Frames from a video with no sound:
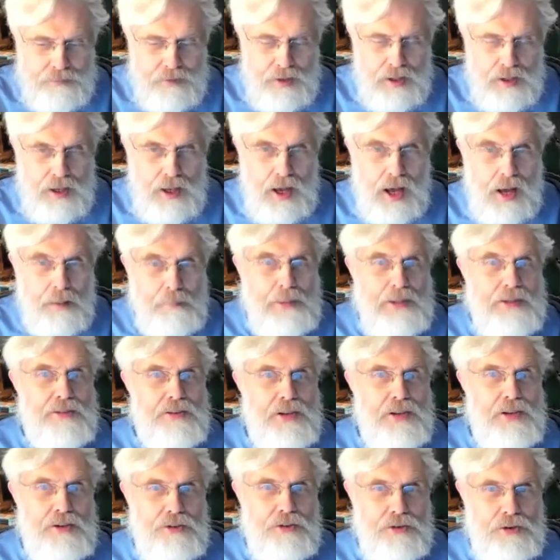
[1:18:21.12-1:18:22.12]

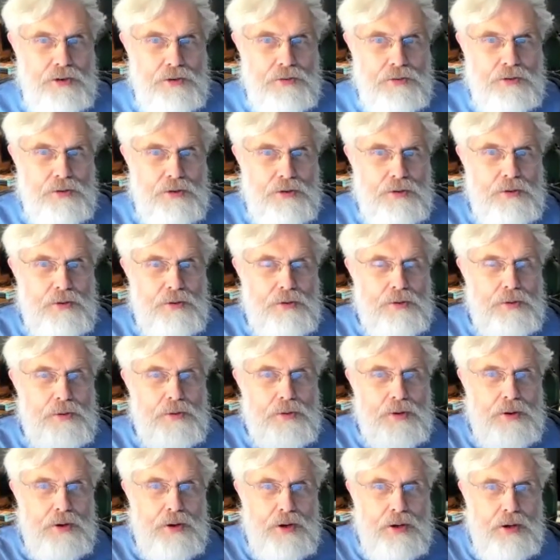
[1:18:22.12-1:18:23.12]
Compensate you
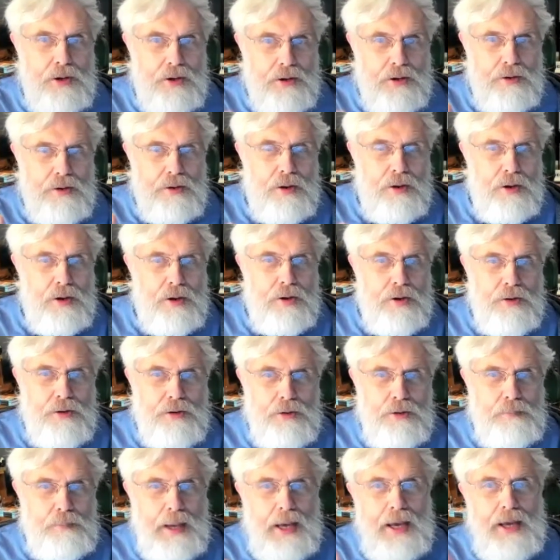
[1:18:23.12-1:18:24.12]
to, uh,
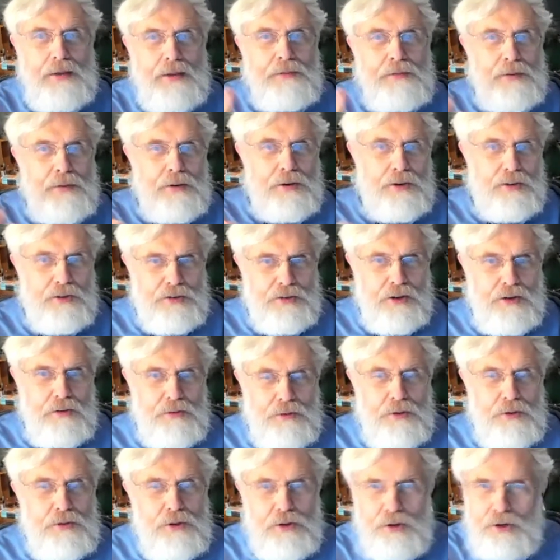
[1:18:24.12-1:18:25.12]
to pay for your cell
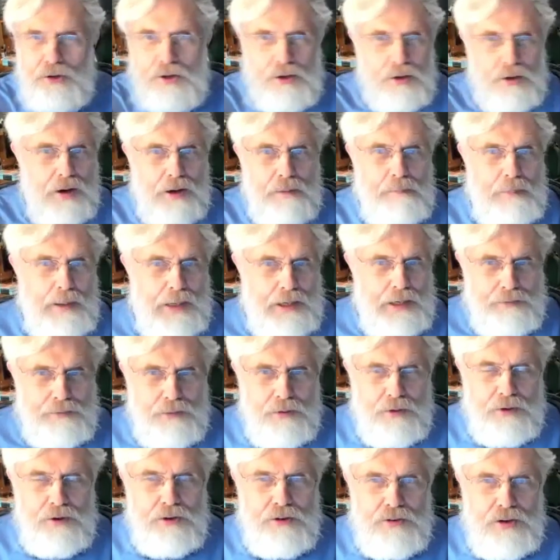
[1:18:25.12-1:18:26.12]
phone, you're going to go out and pay
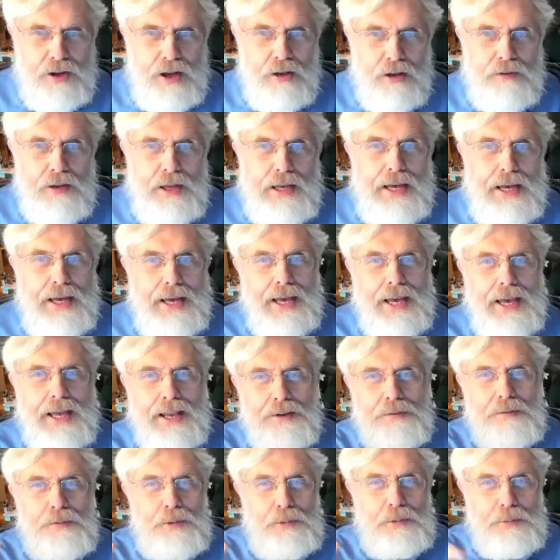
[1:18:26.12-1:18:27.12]
for it yourself. And
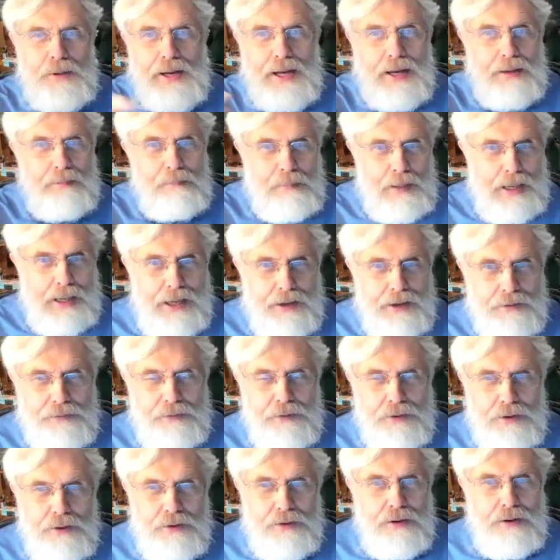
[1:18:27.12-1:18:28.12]
if we went out and paid
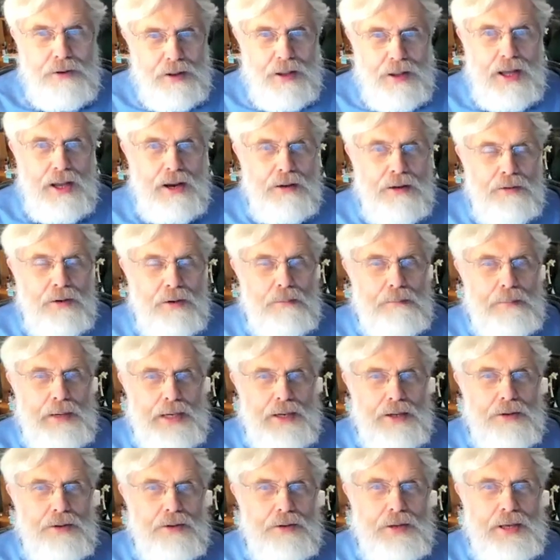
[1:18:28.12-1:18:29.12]
for a lot of our
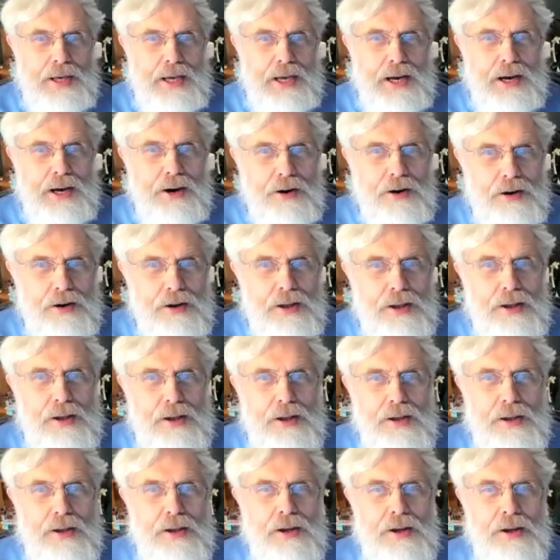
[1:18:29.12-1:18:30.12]
medical care,
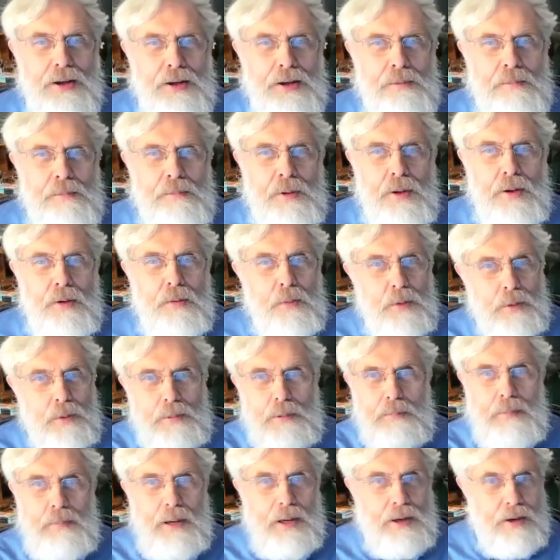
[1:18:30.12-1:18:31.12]
um, we'd
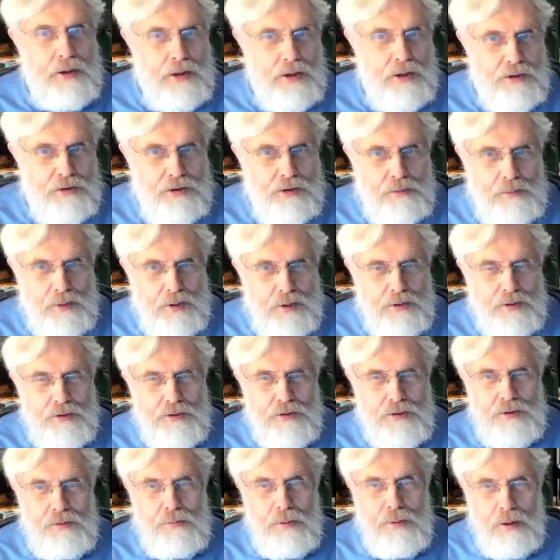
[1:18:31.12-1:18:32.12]
be better
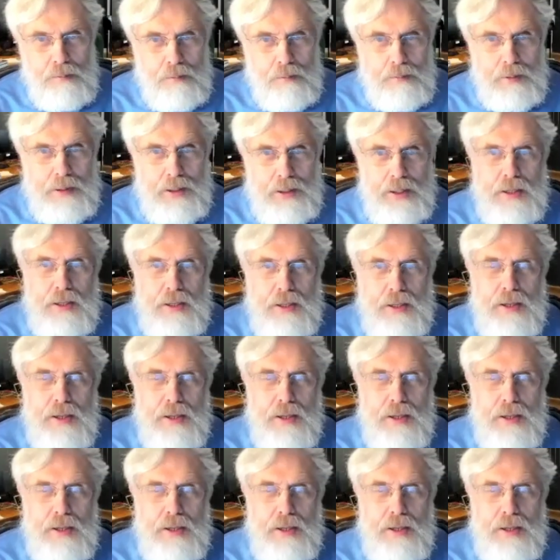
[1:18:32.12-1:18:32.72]
consumers, probably.